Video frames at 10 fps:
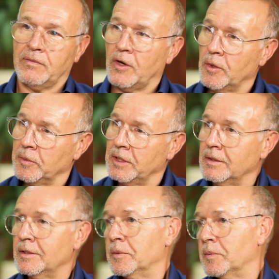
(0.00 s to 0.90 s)
farming,
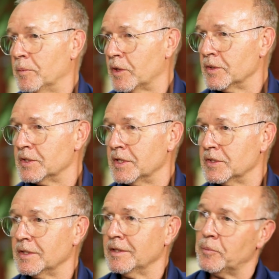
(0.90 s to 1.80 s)
the
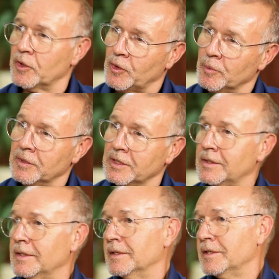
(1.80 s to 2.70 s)
processing, the procurement,
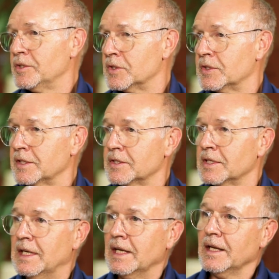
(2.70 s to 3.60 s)
the logistics,
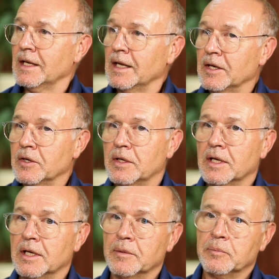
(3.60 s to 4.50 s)
and
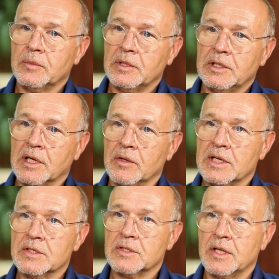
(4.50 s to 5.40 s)

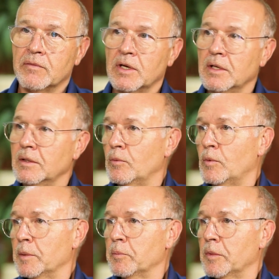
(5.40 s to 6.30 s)
there's never
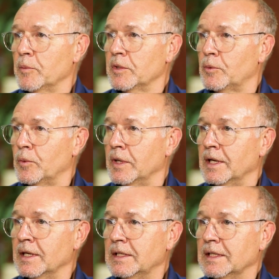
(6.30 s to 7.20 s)
one moment
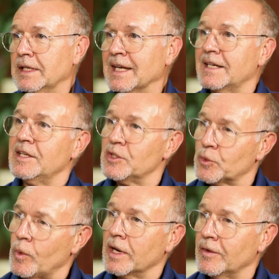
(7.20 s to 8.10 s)
where at
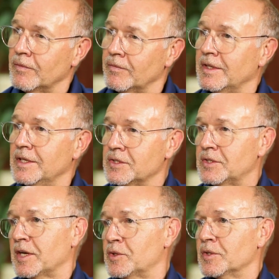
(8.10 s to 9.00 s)
least one of these
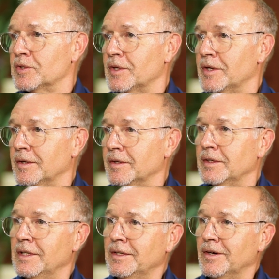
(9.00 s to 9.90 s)
sections are
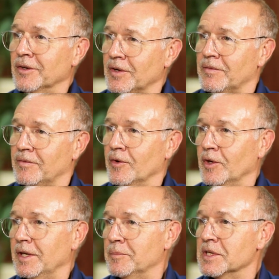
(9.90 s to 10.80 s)
not
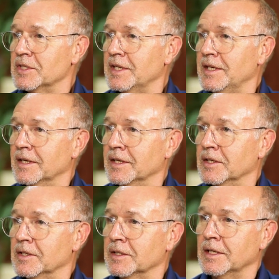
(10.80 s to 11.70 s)
very busy, and